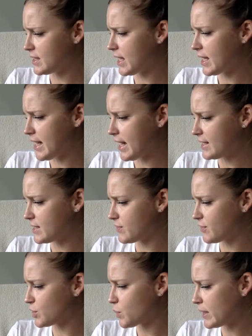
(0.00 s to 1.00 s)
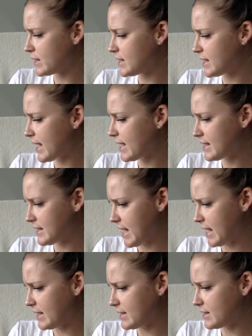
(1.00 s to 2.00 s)
at a nest for 28
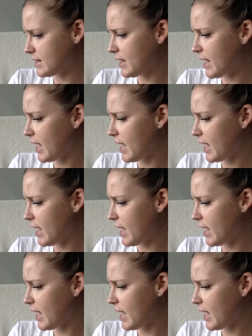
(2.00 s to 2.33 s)
days,